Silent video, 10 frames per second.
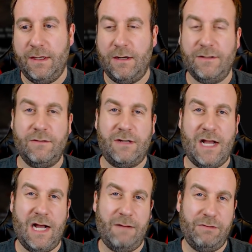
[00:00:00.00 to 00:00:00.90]
It also
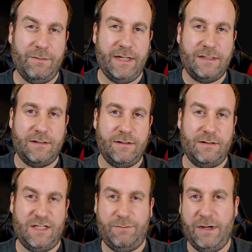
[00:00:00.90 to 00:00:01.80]
complements
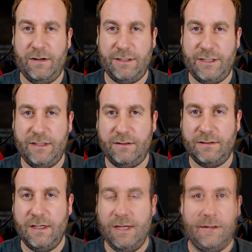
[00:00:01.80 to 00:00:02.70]
spirit
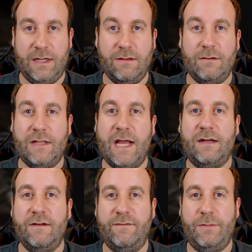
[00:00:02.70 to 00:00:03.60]
shields and their
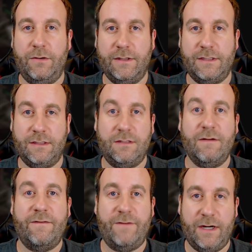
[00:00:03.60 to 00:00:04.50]
lack of bonuses
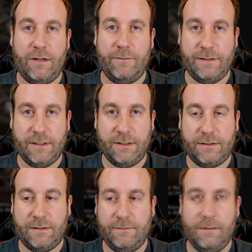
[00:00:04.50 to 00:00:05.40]
to fire
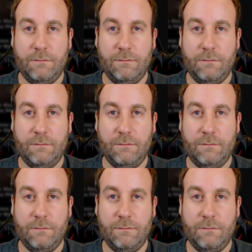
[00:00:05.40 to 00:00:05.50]
resist.